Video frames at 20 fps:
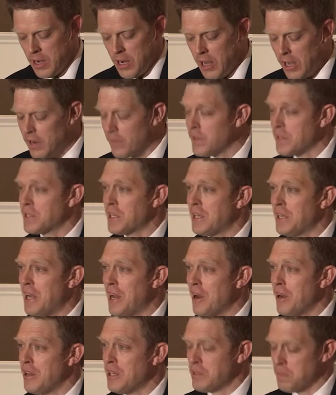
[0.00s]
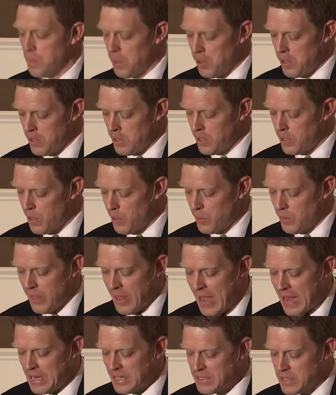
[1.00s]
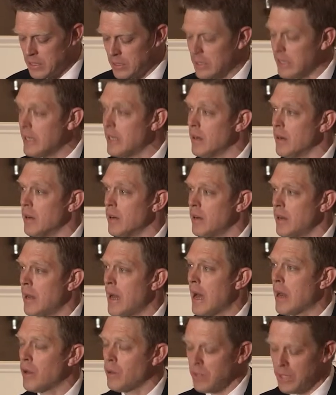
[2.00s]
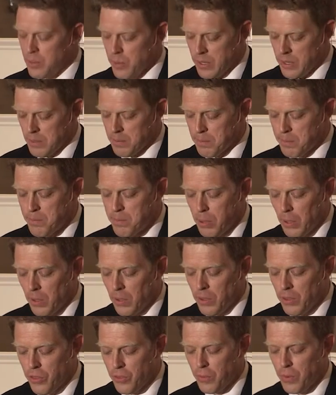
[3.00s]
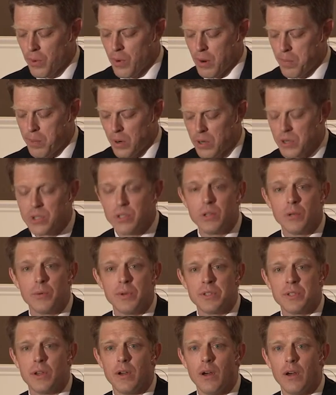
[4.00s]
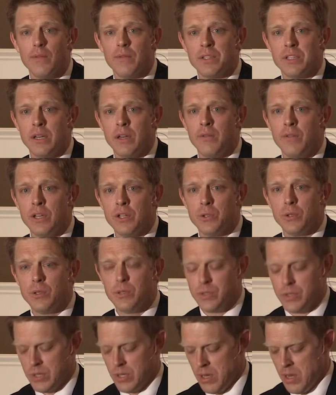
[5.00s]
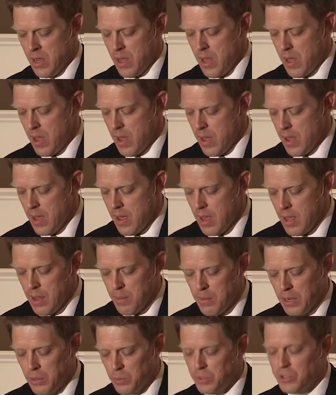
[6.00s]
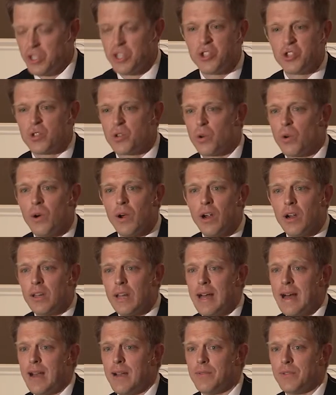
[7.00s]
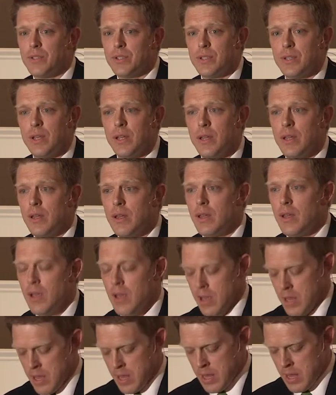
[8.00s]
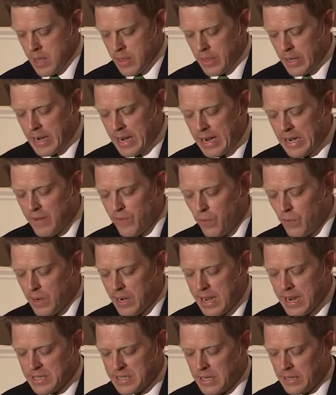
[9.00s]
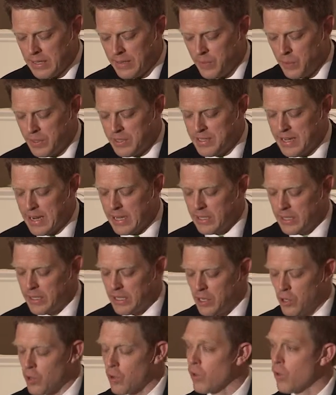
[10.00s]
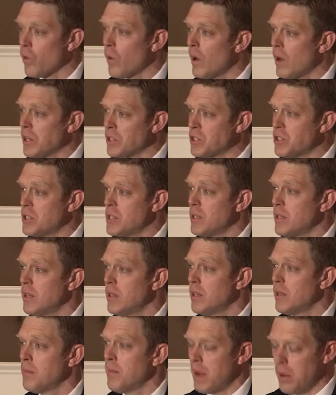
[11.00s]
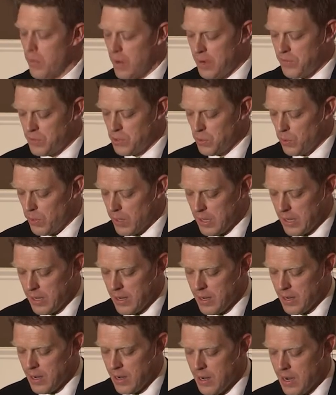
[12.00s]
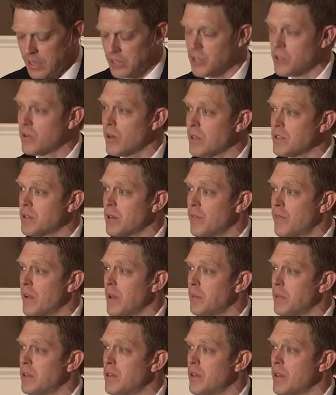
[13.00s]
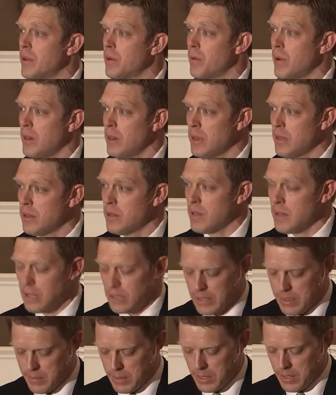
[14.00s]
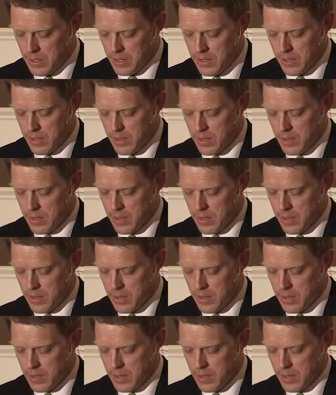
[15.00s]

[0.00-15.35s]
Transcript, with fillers: None of us can carry this burden alone. That is clear. Not only will it burn through our personal resolve as individuals, but it will destroy our lives. The 94 days I lived with Danley crushed my wife Joy and stressed our family to the, to the limit.